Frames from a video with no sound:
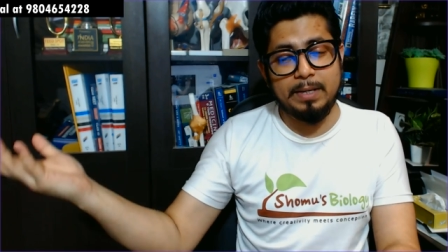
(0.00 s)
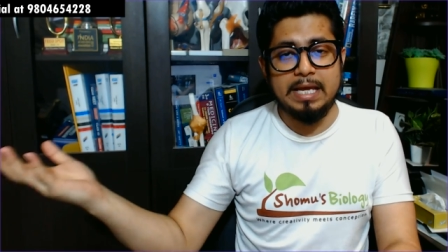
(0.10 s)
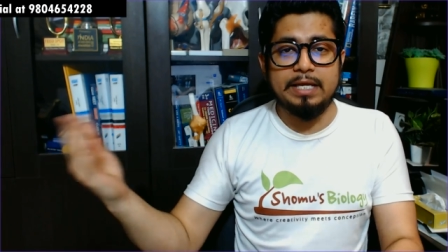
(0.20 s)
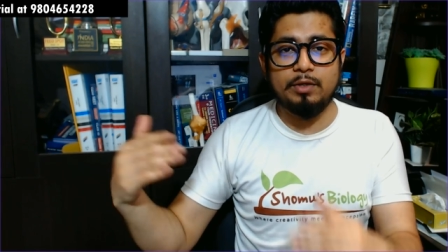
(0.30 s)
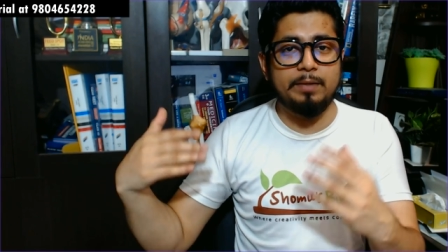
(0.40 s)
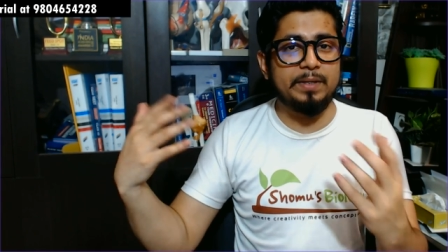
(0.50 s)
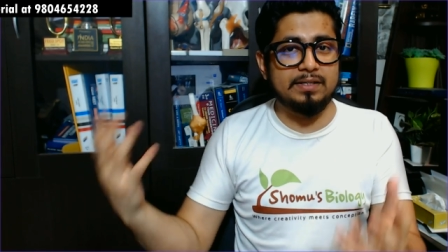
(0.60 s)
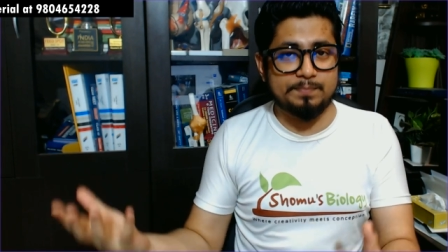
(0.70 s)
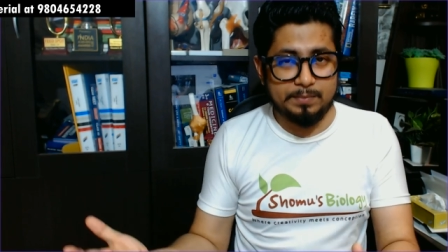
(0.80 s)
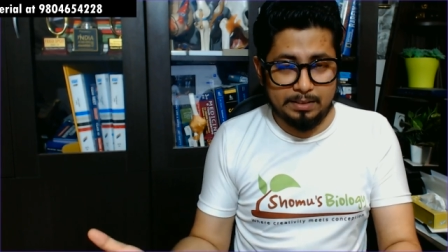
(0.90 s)
can
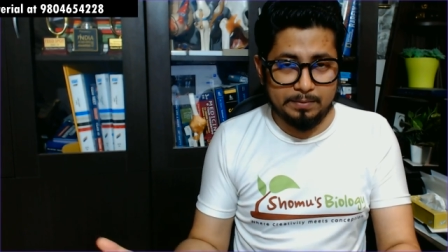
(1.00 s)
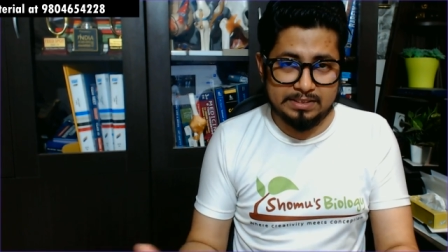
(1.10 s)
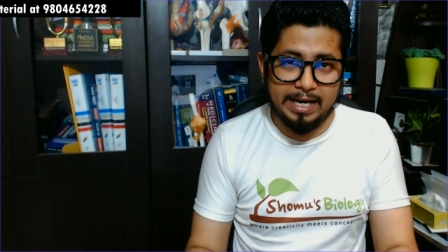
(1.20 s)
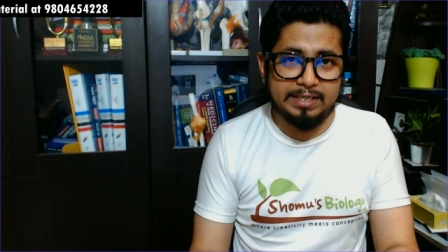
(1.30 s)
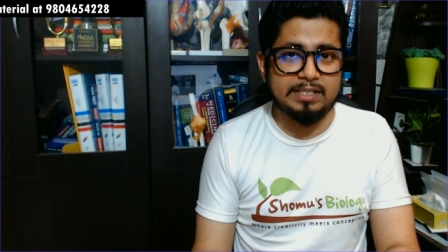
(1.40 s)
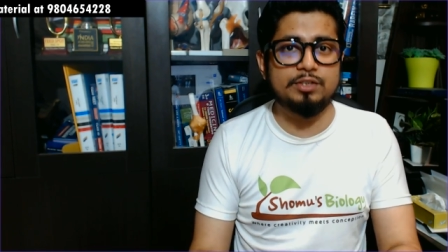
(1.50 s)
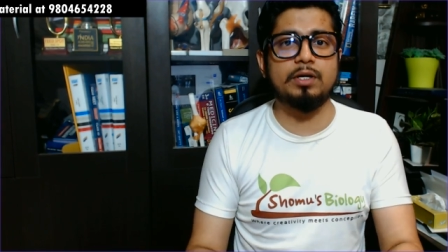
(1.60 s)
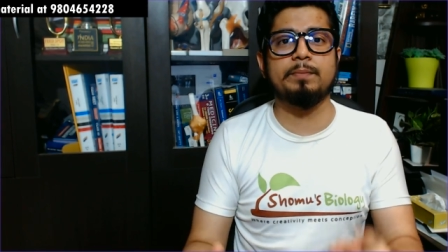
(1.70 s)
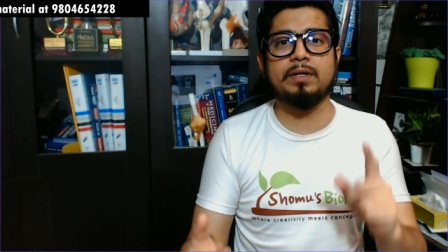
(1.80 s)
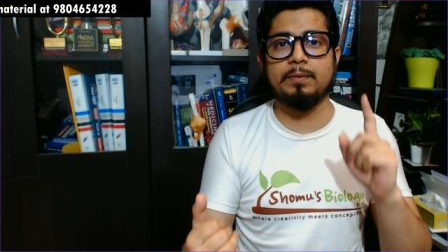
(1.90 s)
become a scientist, you
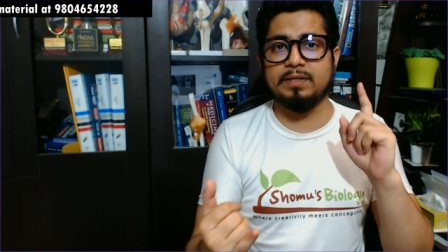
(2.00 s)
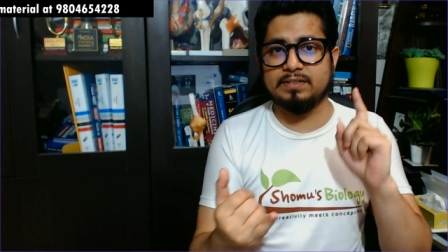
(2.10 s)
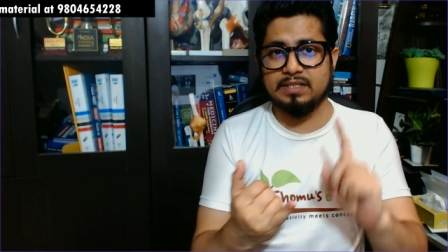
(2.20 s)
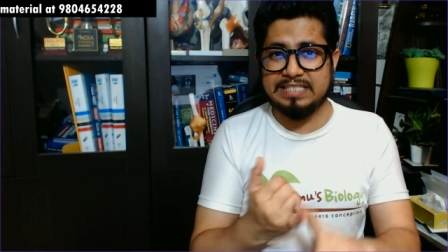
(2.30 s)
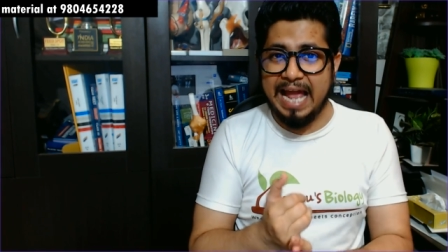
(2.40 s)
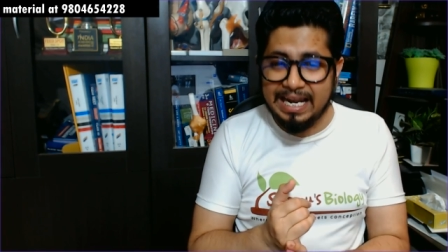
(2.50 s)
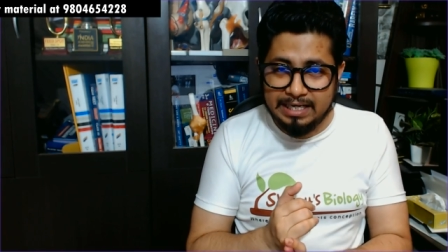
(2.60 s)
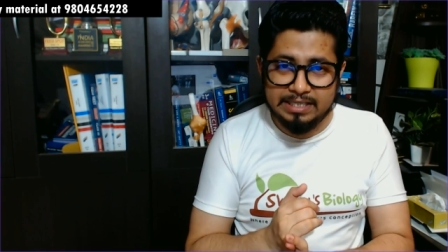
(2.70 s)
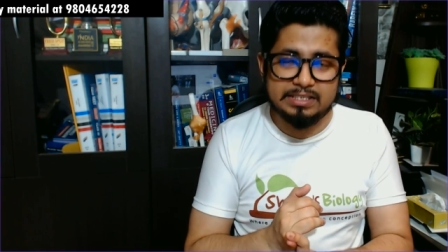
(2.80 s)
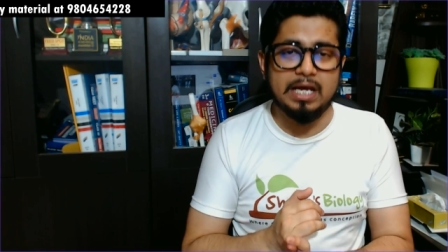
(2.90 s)
can become a research
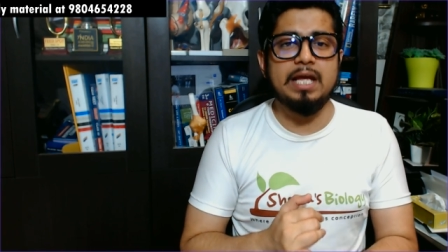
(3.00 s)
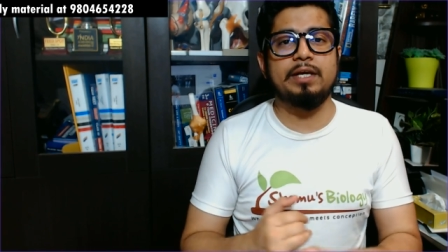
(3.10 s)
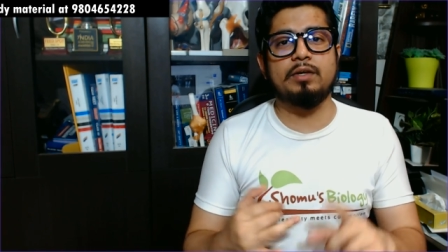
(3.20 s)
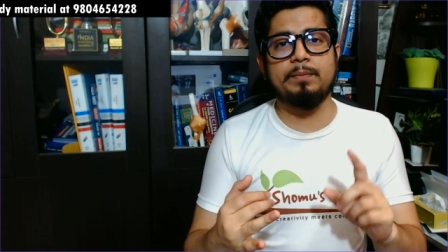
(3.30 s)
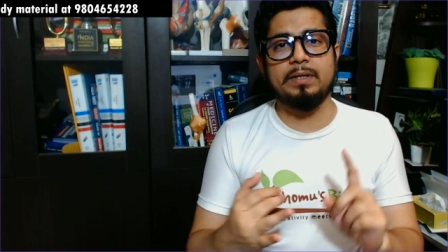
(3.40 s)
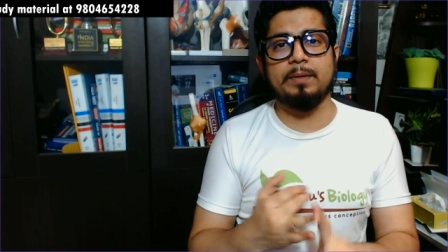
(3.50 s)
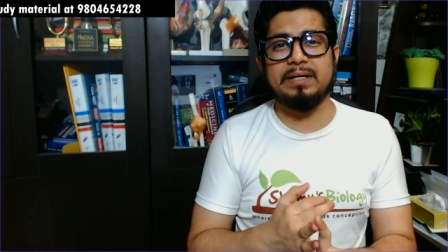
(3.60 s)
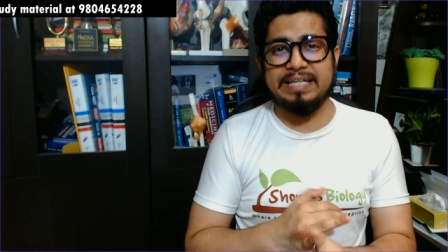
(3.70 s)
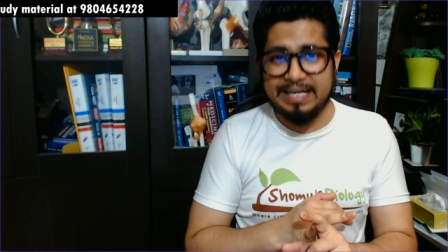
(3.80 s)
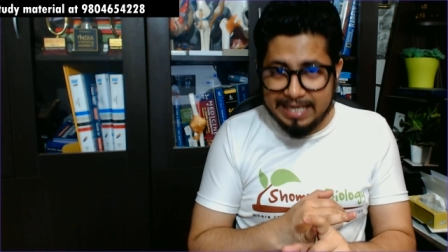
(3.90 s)
analyst, you can become a
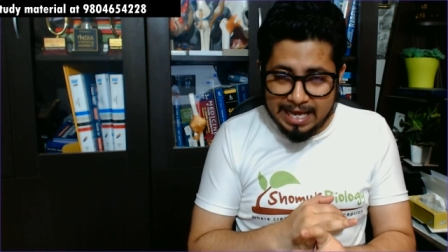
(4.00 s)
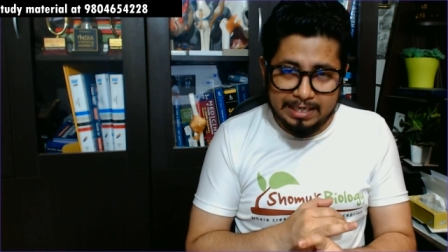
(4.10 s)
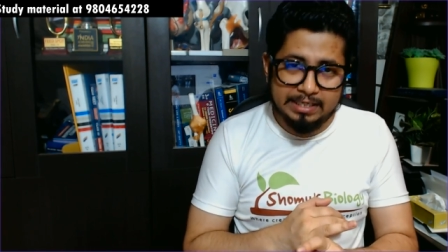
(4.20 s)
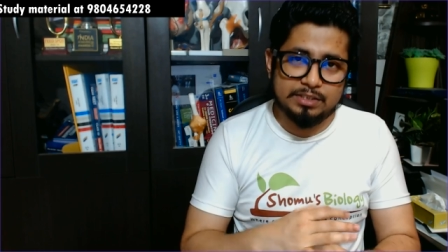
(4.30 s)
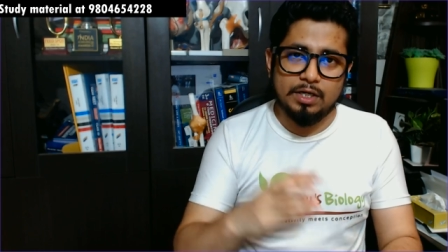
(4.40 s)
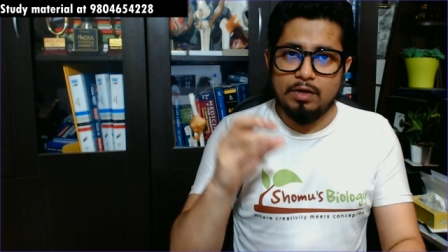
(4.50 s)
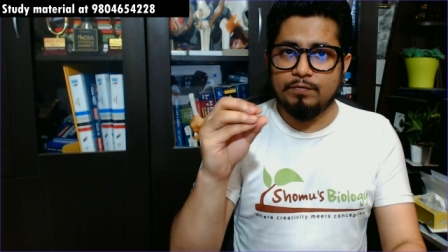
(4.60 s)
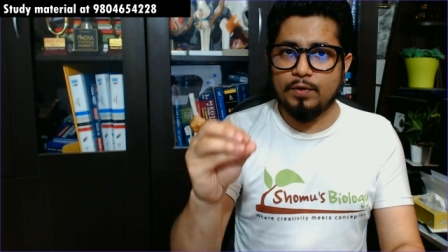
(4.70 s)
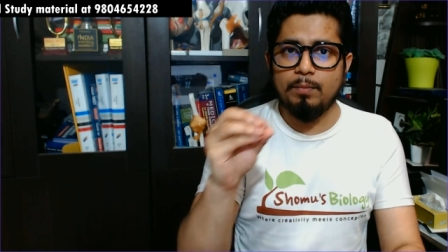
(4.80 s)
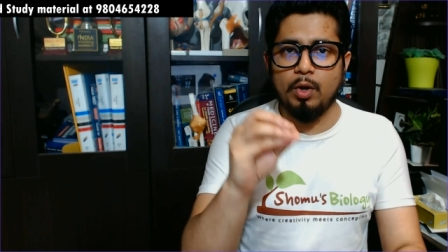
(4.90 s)
data analyst
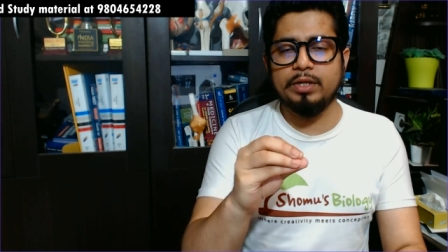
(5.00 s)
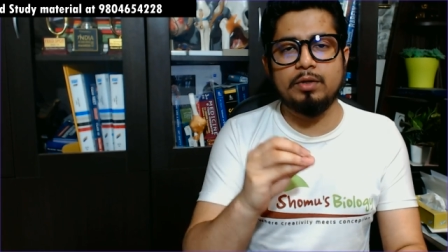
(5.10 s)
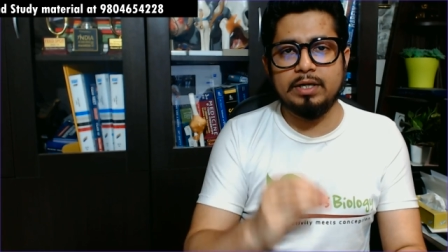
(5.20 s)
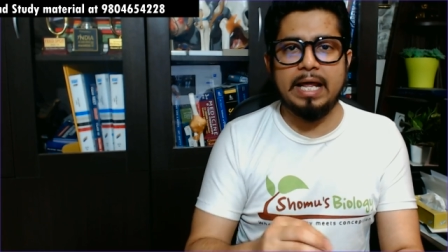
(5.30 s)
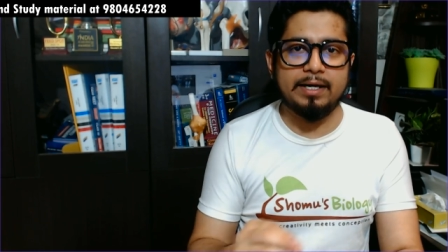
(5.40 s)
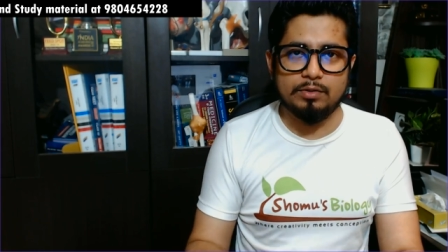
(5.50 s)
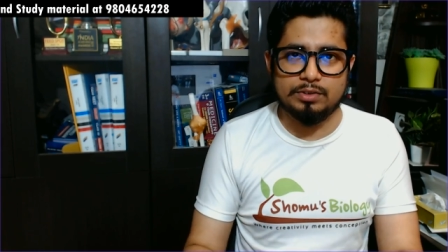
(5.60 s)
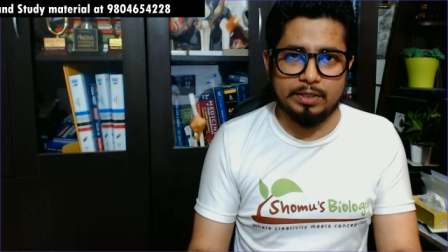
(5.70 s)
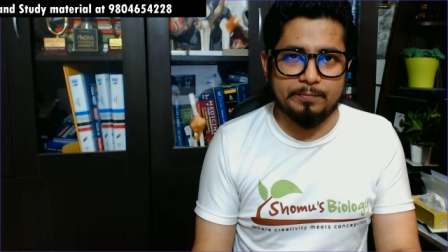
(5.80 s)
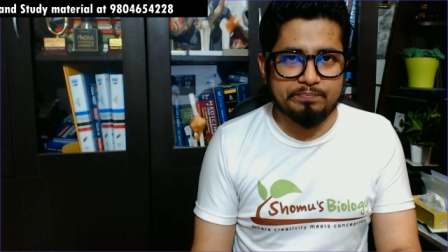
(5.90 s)
from molecular
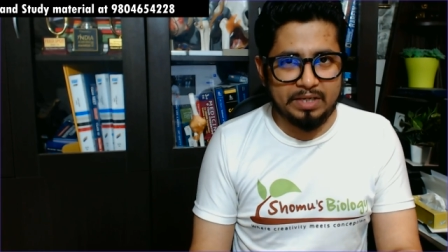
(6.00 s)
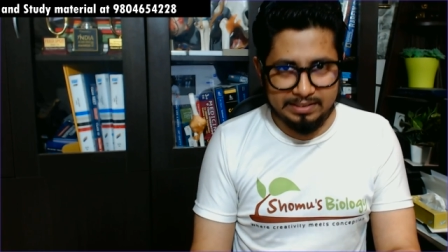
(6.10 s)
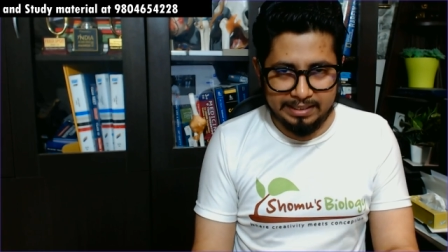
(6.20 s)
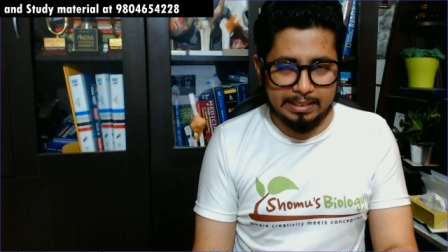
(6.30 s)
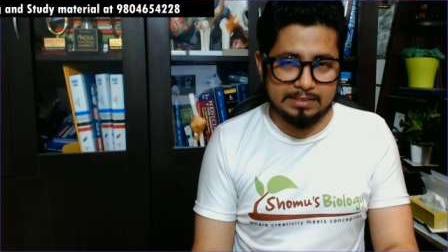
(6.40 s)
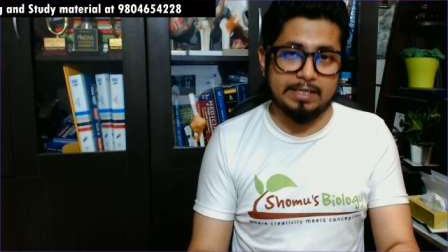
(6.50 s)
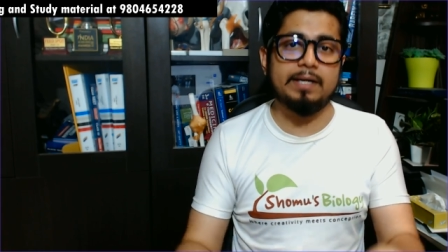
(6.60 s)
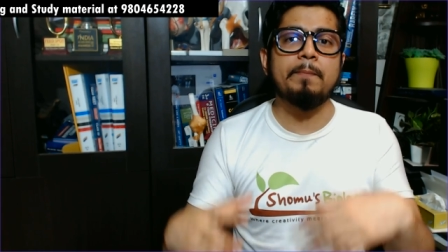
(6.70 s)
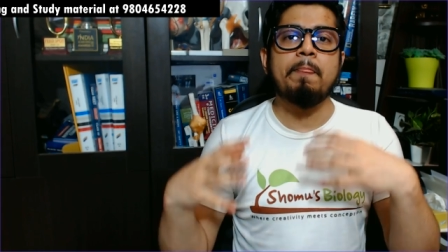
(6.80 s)
diagnostic data set.